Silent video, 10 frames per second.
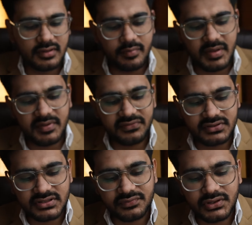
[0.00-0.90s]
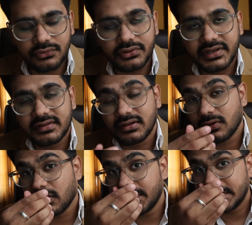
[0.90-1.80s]
maybe if you're someone going at the
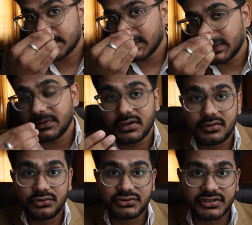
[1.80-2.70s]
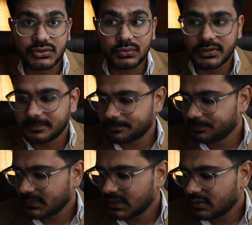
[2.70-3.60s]
college, you can use this one.
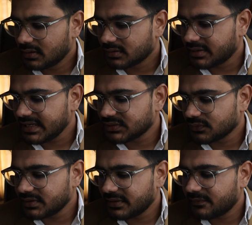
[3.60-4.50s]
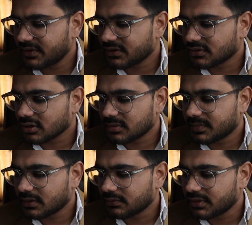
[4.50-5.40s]
The next one that we're going to talk
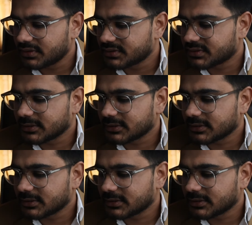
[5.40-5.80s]
about is,